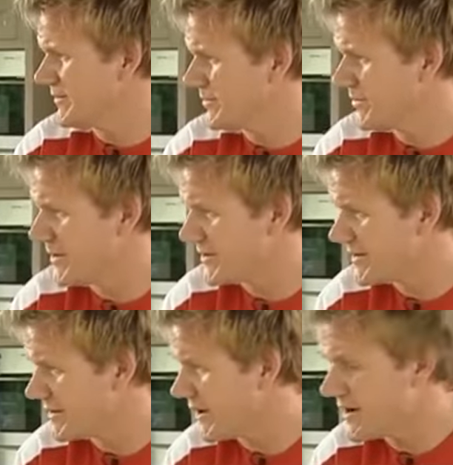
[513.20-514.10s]
what
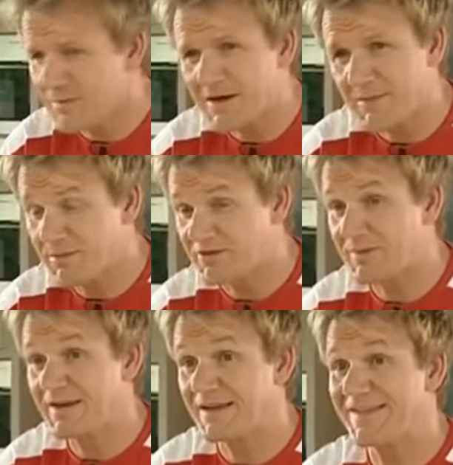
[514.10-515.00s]
kind of money people are
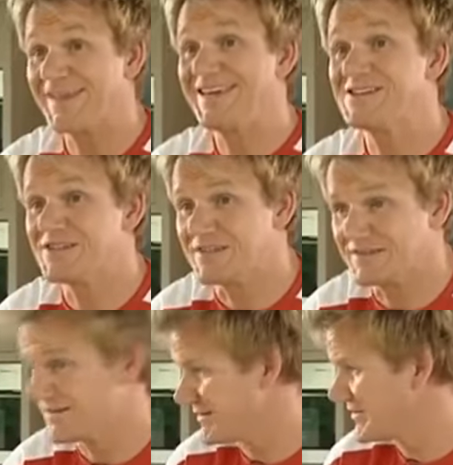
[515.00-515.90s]
spending in their
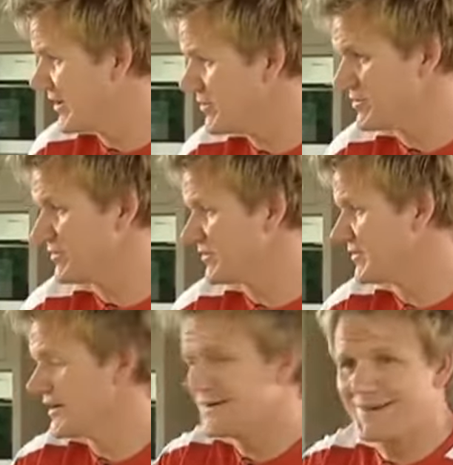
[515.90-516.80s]
kitchens, stoves,
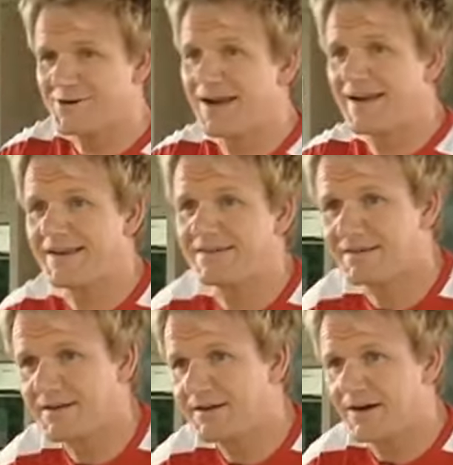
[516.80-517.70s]
granite,
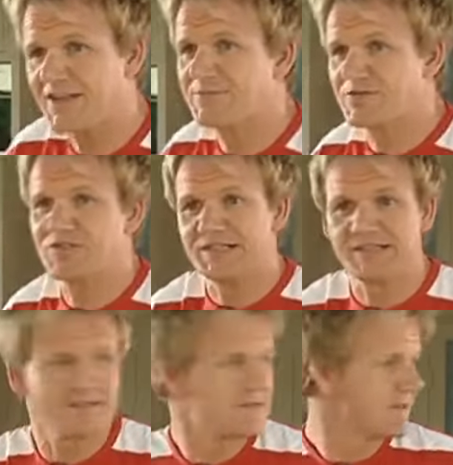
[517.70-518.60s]
ice
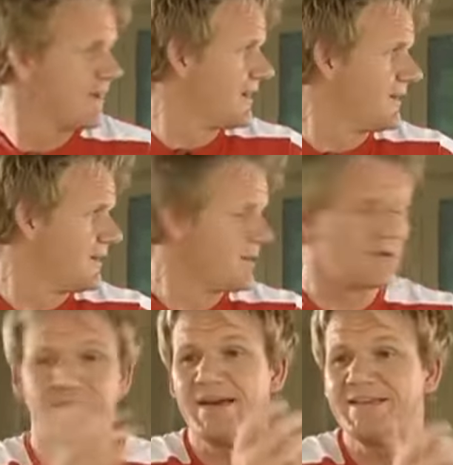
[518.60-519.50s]
machines, the
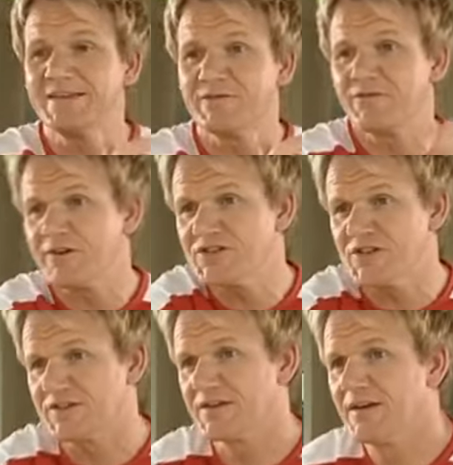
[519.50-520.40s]
amazing
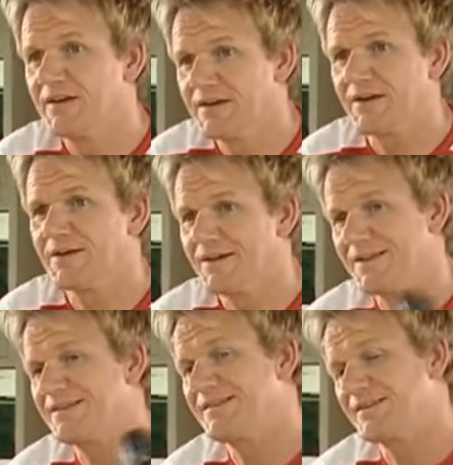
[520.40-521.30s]
fridges,
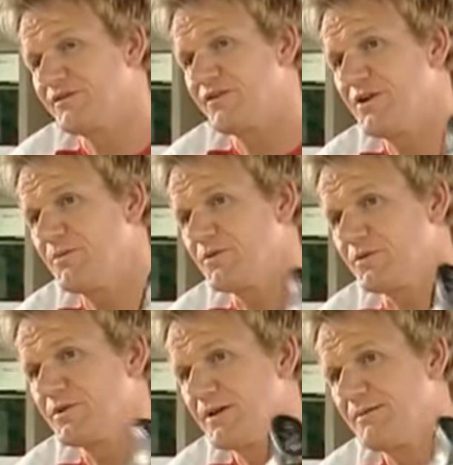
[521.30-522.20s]
this is a phenomenal
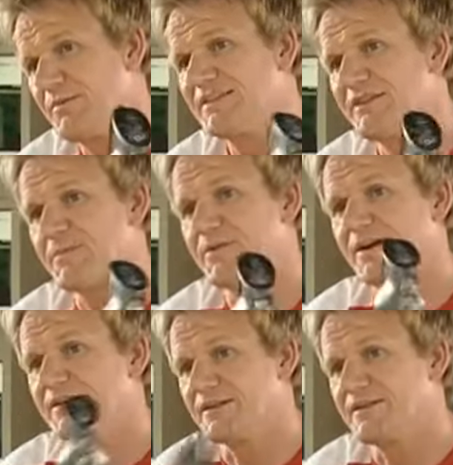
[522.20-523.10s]
piece of
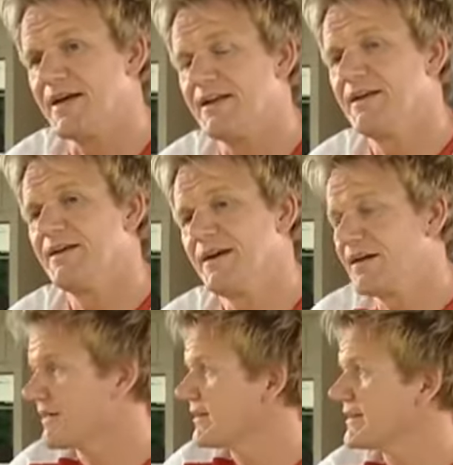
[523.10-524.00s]
apparatus that I
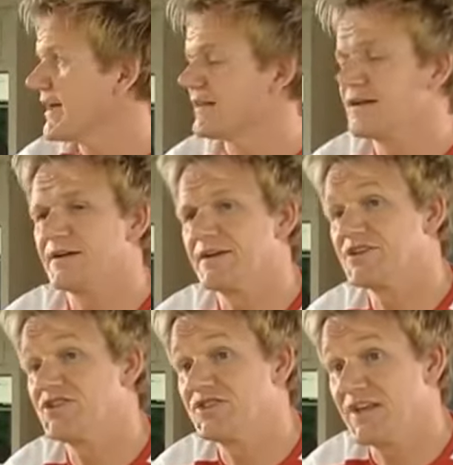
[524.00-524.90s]
think down the line can
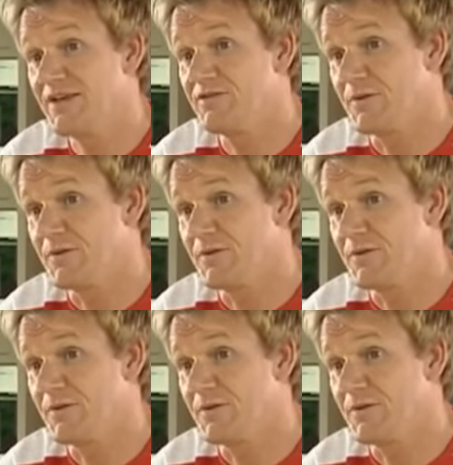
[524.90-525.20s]
actually save you